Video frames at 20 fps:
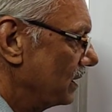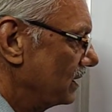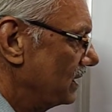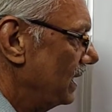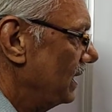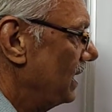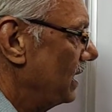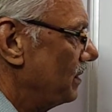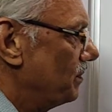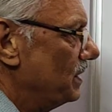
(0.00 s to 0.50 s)

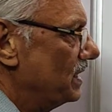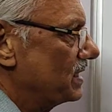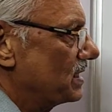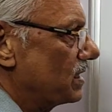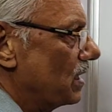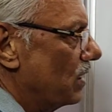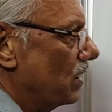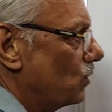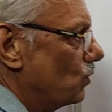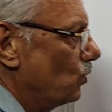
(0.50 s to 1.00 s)
See, let me
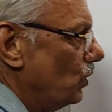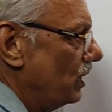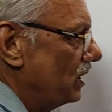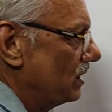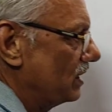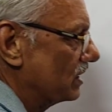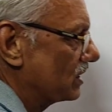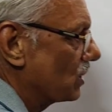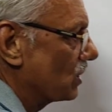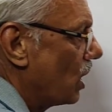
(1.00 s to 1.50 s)
start
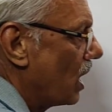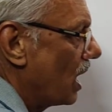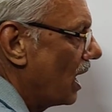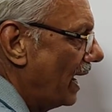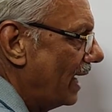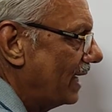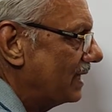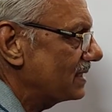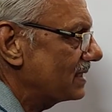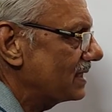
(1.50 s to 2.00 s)
doing this.
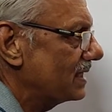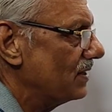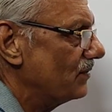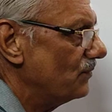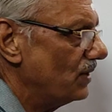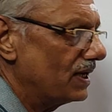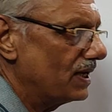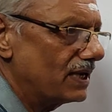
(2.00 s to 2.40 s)
As and